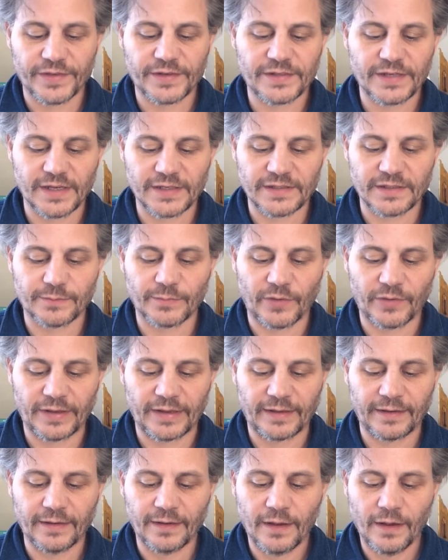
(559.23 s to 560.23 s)

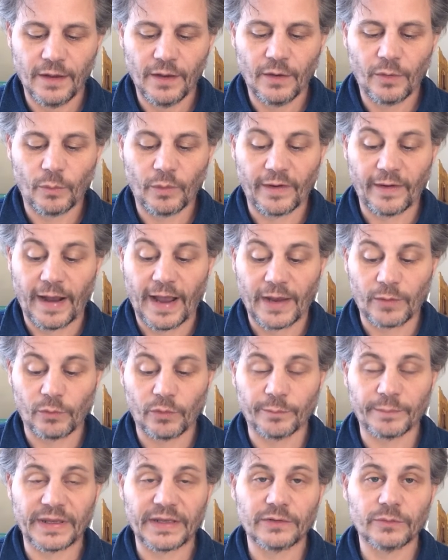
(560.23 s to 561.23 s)
testimony, where I
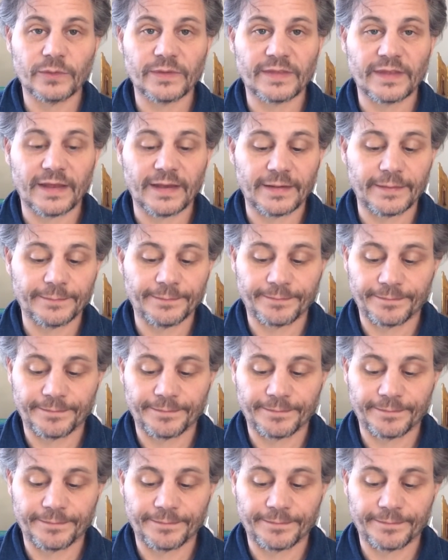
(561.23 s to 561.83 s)
will meet with thee.